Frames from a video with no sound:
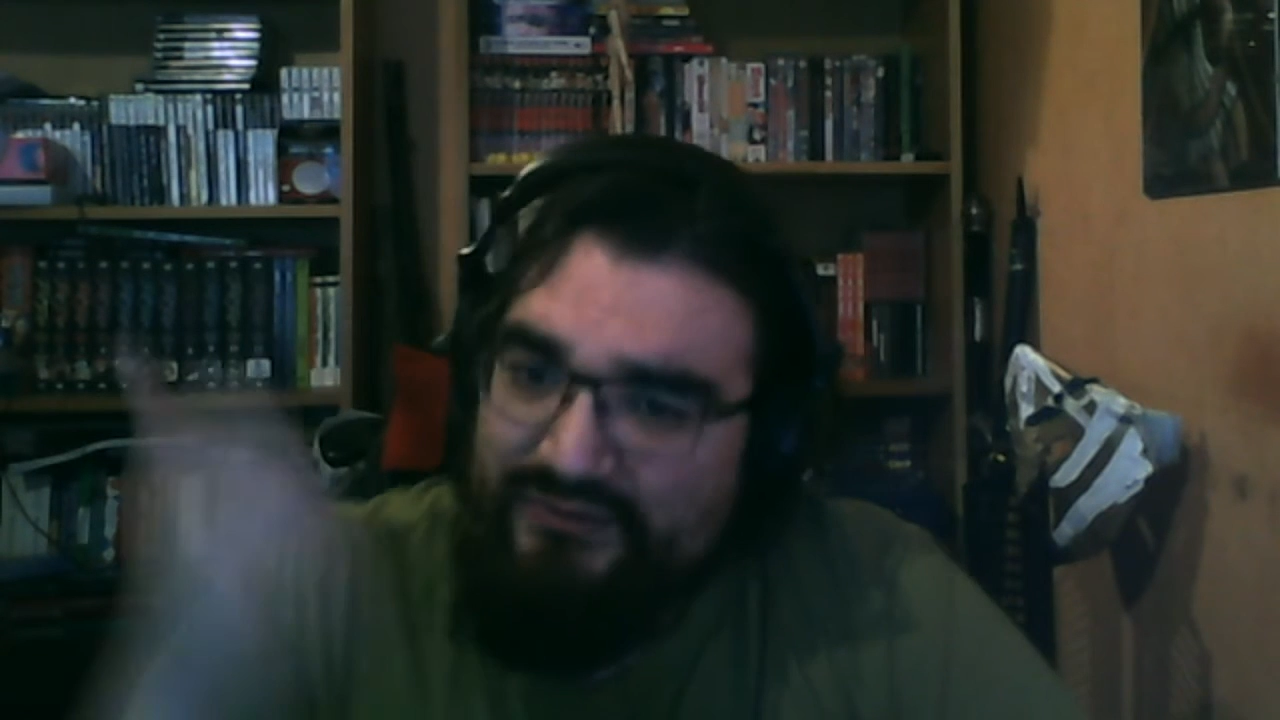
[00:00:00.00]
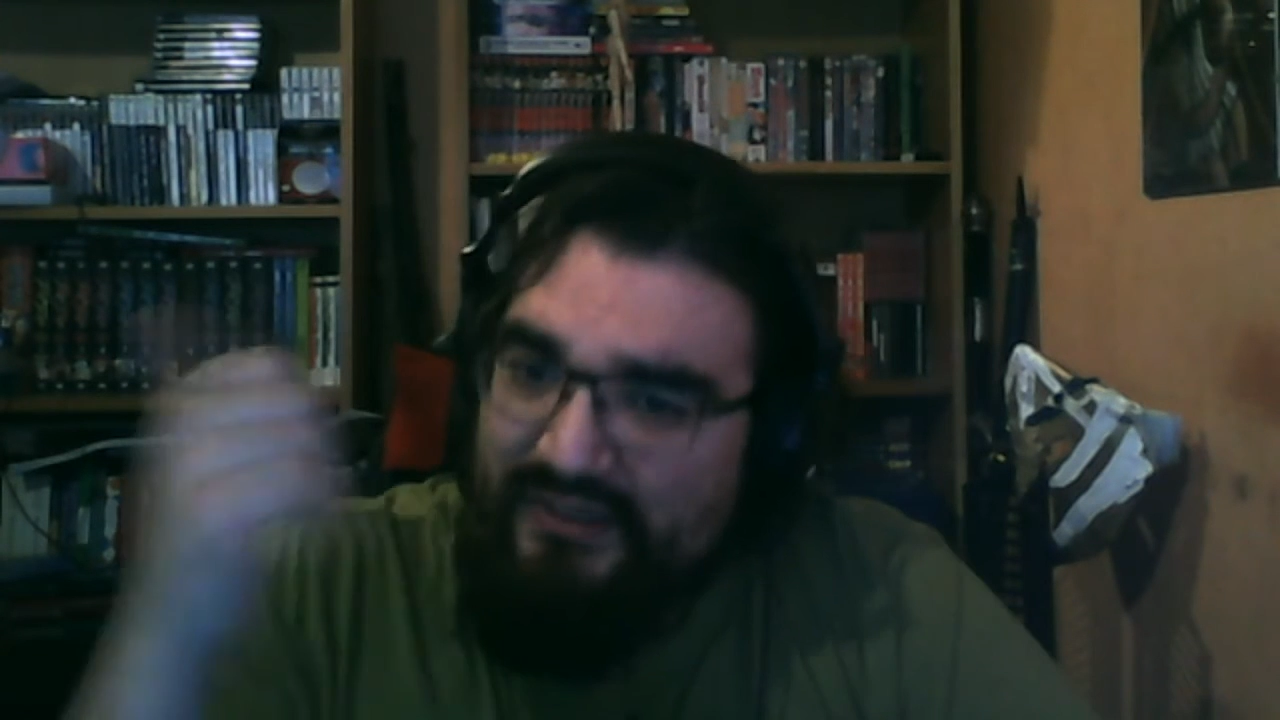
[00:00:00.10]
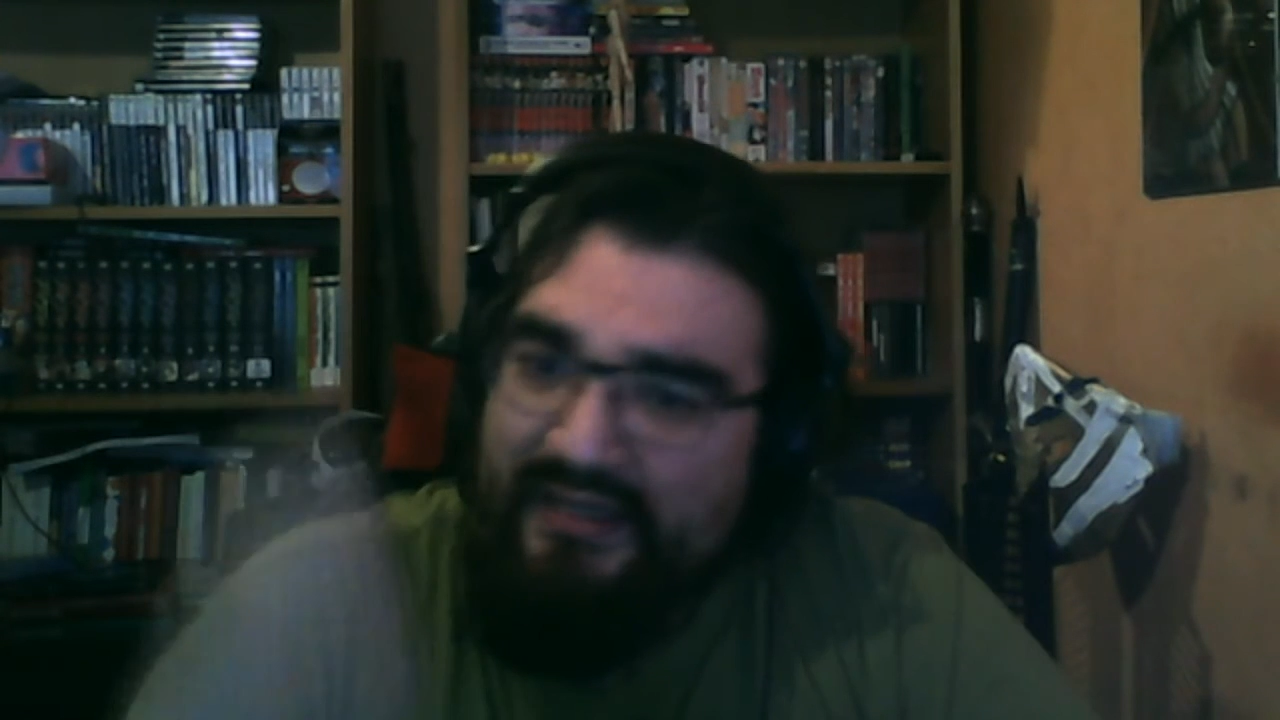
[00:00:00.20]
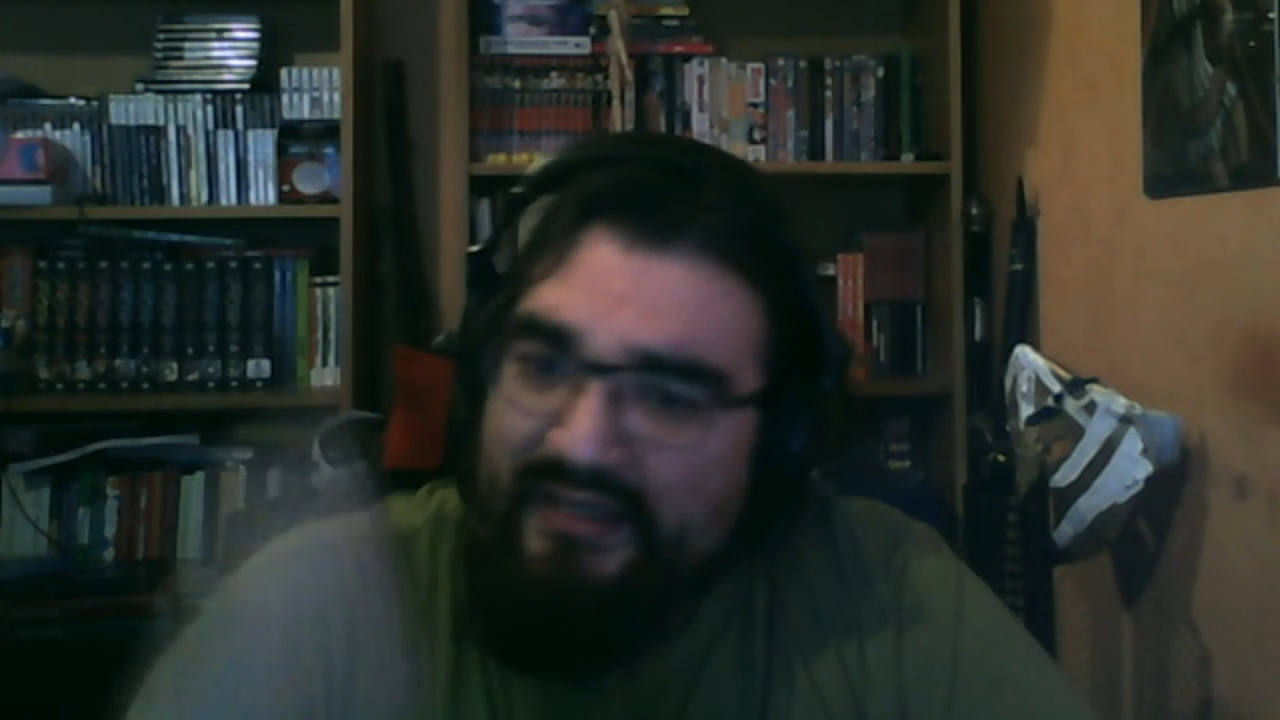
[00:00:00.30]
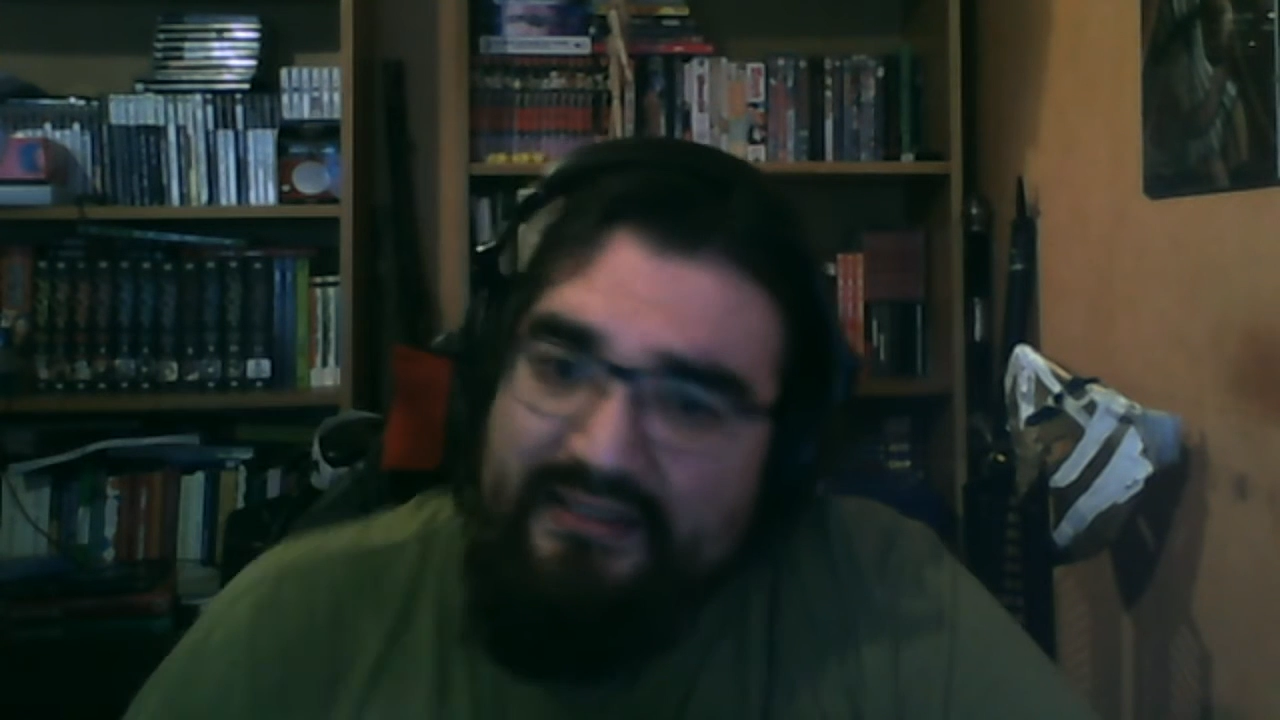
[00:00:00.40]

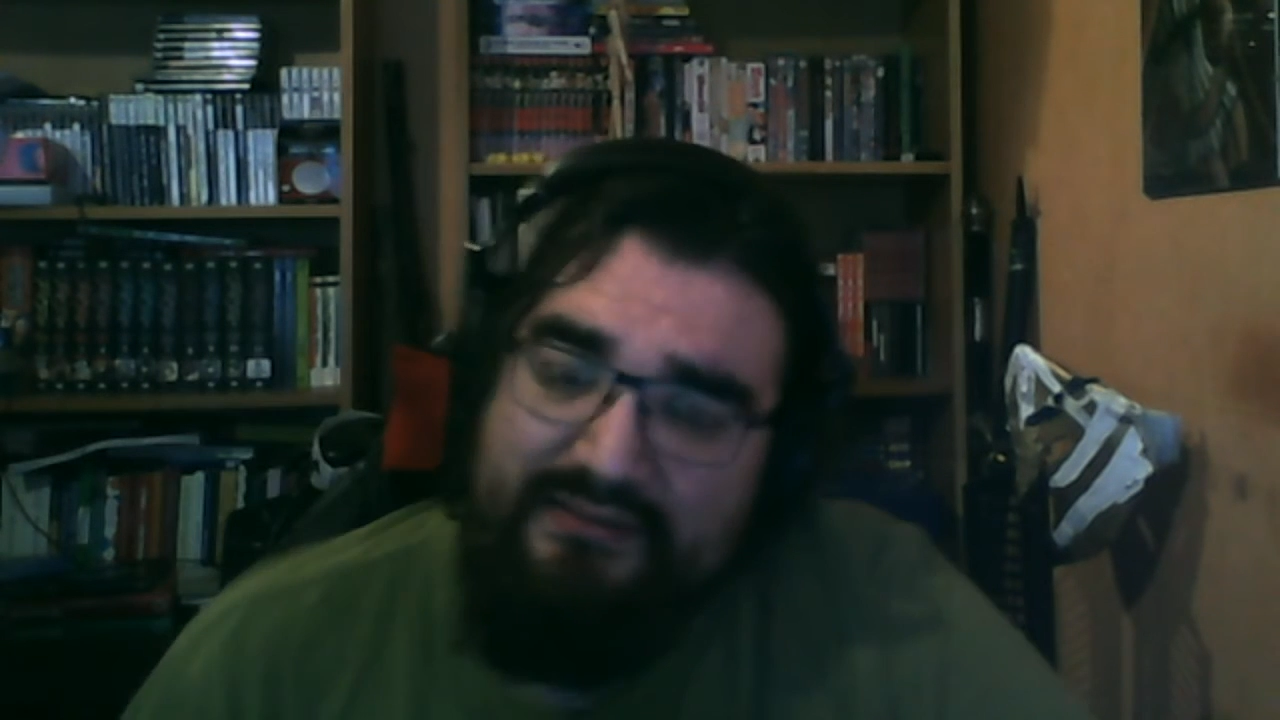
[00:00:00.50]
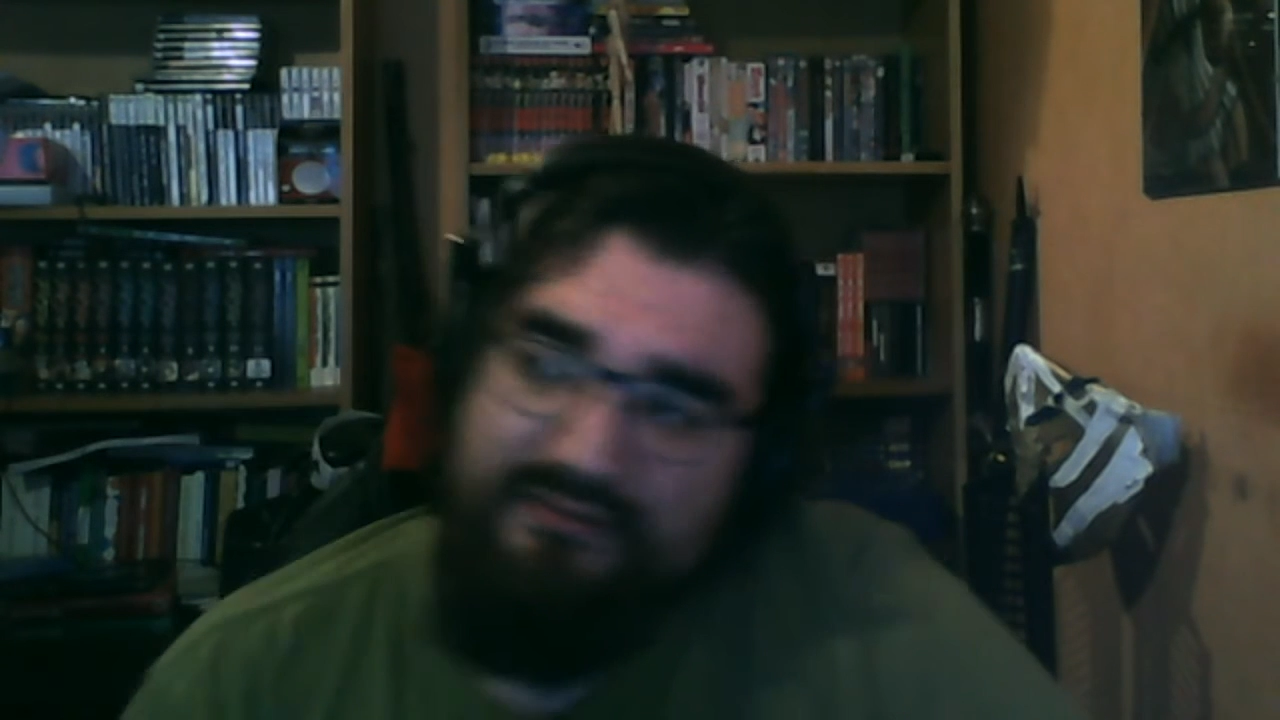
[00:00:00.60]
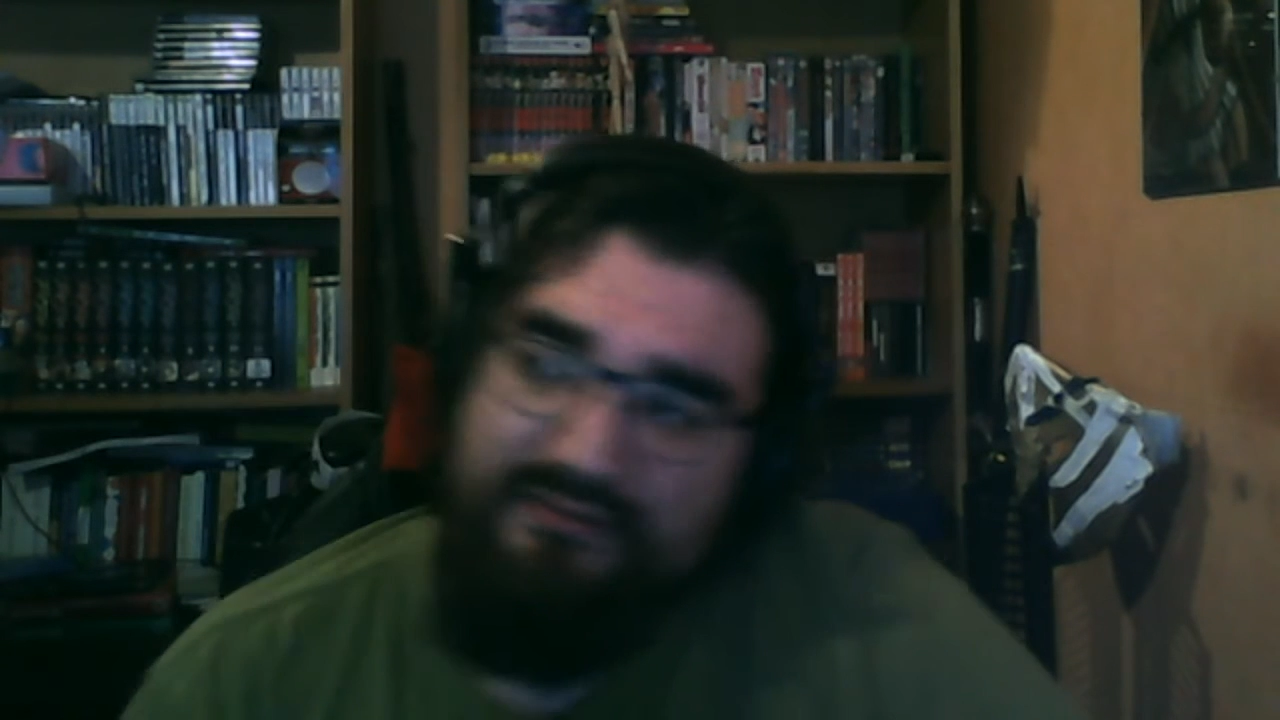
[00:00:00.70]
highest